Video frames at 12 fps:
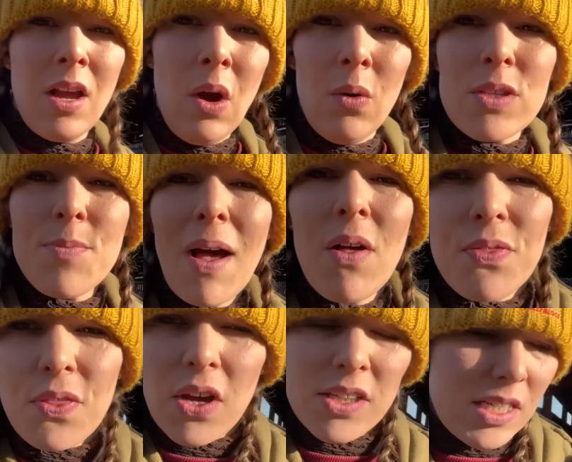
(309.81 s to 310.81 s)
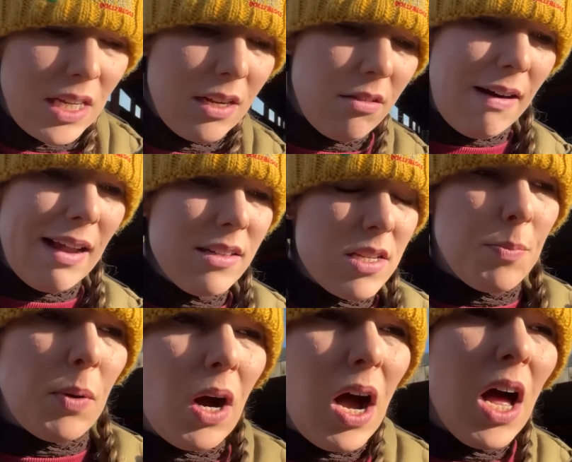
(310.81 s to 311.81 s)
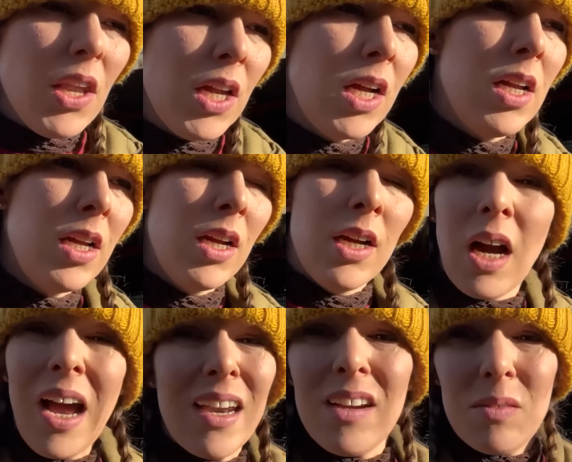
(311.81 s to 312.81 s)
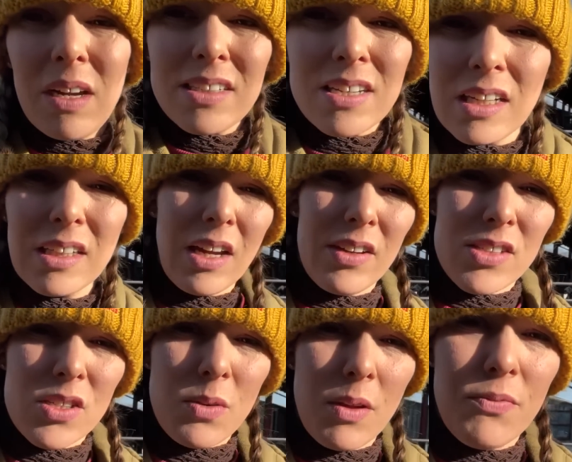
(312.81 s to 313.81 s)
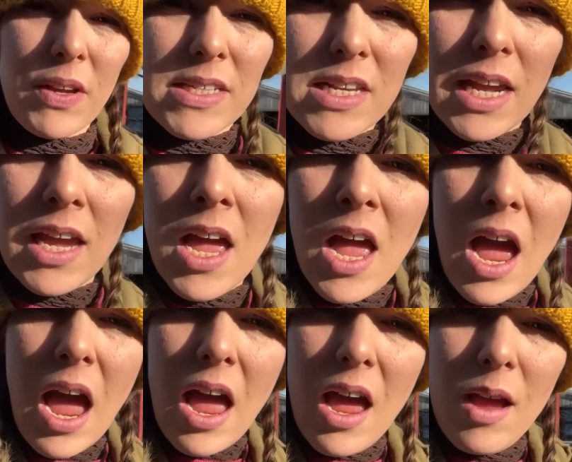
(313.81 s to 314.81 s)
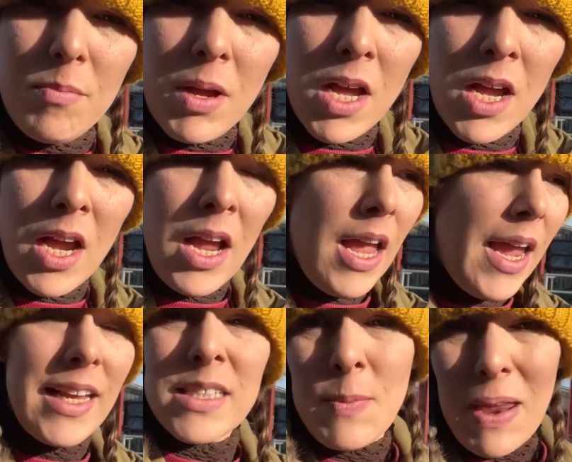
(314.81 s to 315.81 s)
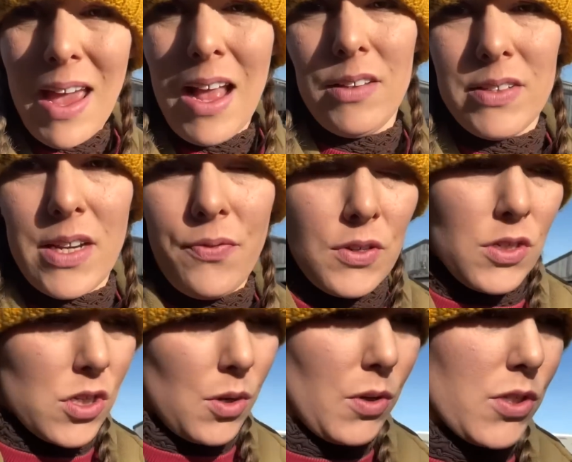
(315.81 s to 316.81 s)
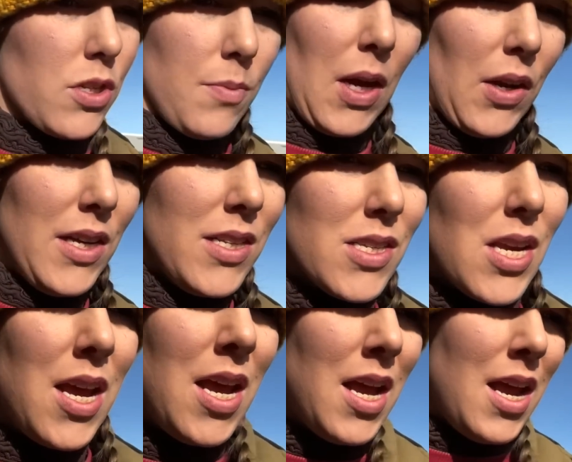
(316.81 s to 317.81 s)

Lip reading: It was about 13 grand to put on. I don't mind telling you, it's just one of them things, isn't it? It's made a hell of a difference to us, to be honest.